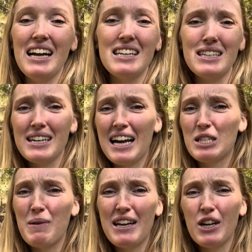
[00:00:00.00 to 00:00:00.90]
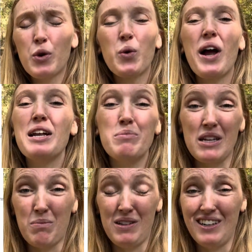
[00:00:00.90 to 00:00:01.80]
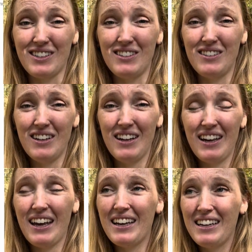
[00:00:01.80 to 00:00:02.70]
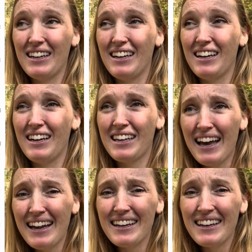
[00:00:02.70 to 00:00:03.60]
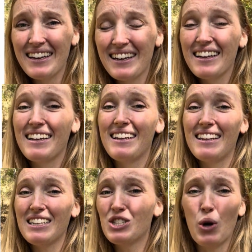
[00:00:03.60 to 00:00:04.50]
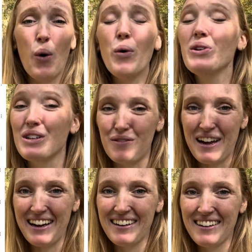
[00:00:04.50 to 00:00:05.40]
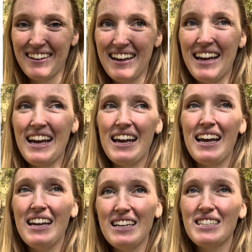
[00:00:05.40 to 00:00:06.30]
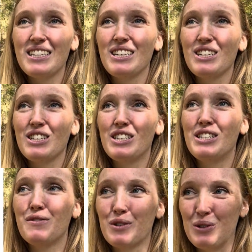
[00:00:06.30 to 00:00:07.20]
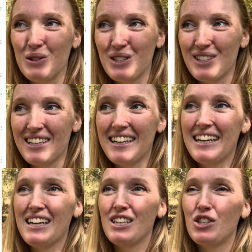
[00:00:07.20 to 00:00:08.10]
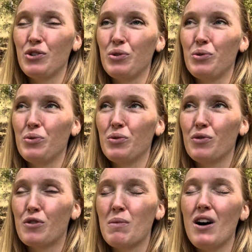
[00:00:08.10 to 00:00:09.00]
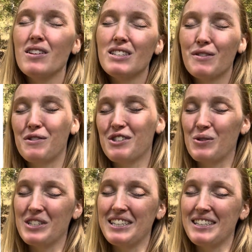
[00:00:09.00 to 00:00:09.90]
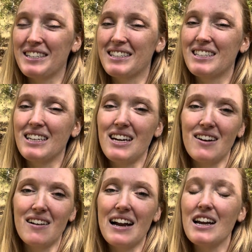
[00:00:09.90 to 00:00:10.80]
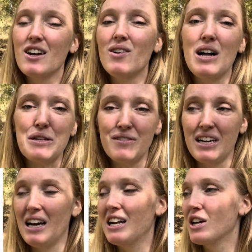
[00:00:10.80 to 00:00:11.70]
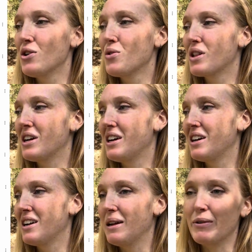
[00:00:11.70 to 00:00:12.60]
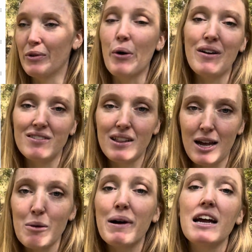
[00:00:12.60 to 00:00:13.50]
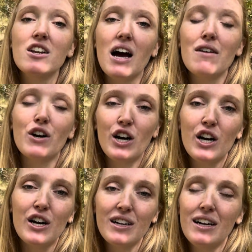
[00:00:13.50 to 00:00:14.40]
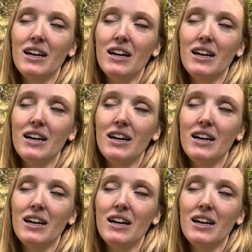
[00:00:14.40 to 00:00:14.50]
Doug has been incredibly political. And again, that's totally fine. It is difficult to, from all these different sources, to hear, and I know all of it. I don't know everything, but I've heard